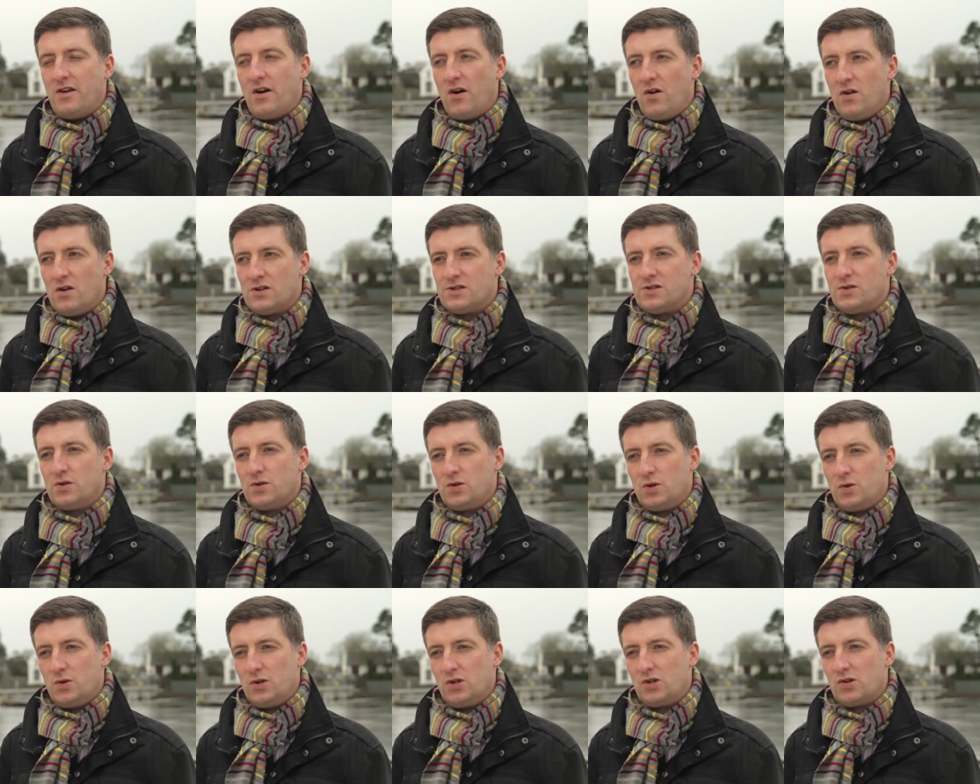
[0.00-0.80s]
also
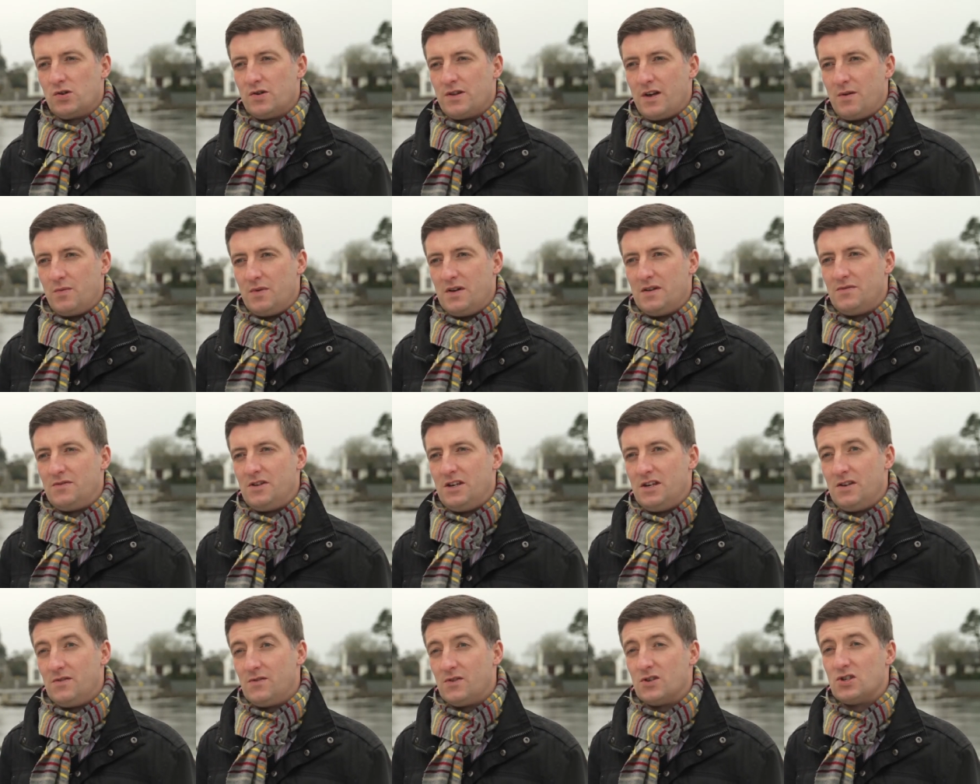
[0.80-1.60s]
to ensure that we have
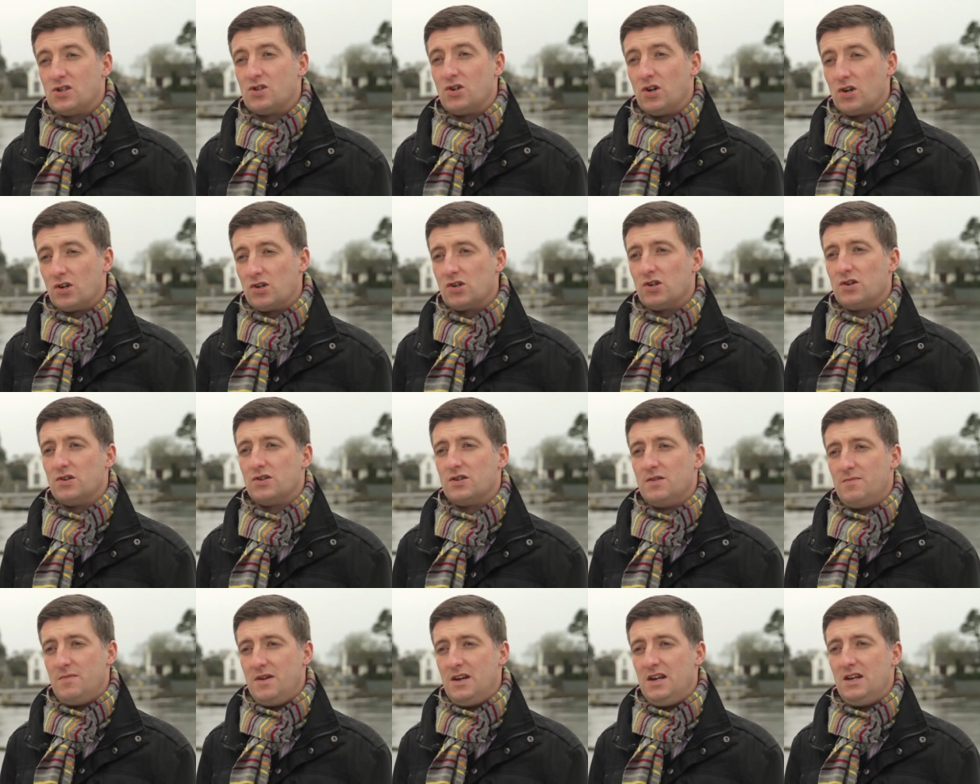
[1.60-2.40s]
the infrastructure
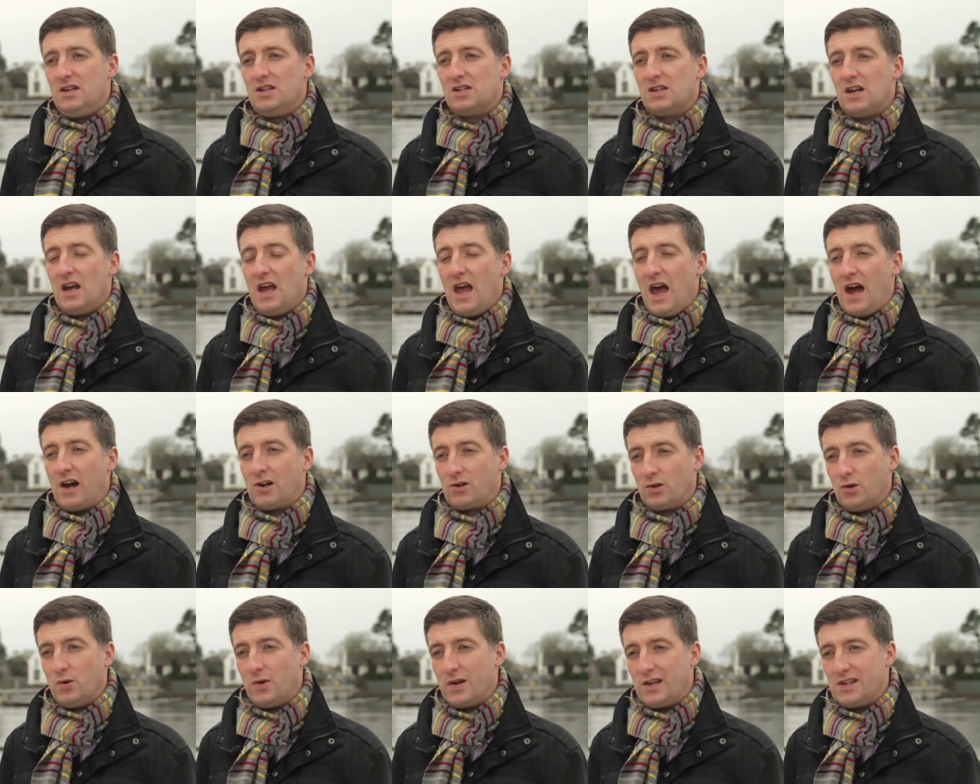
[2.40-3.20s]
to meet a
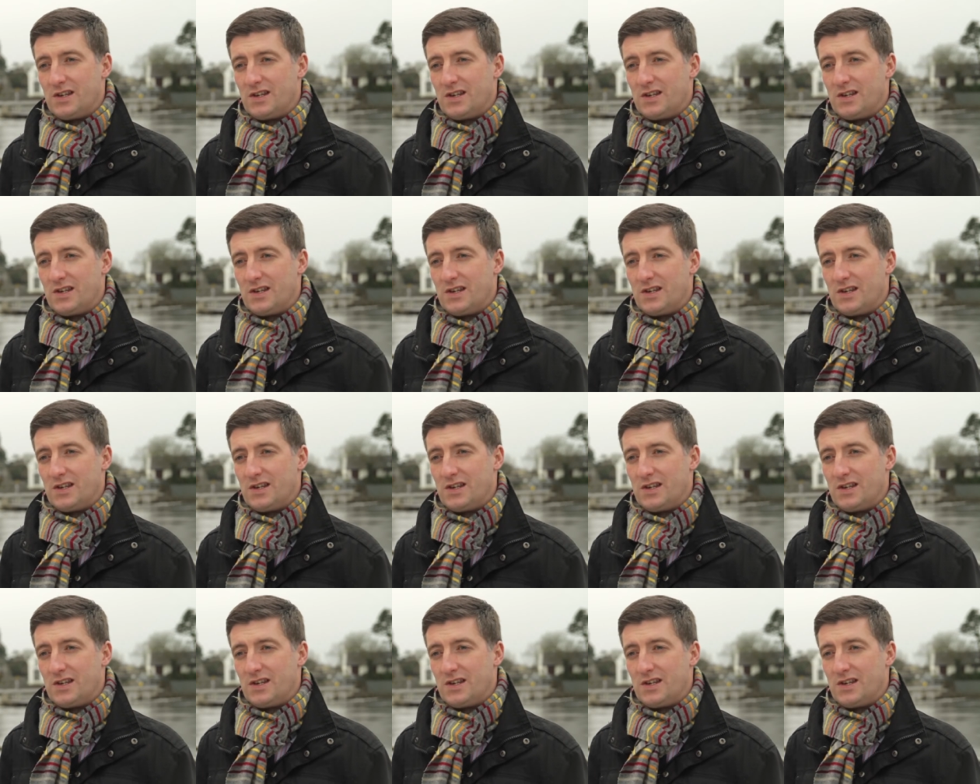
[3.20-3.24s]
growing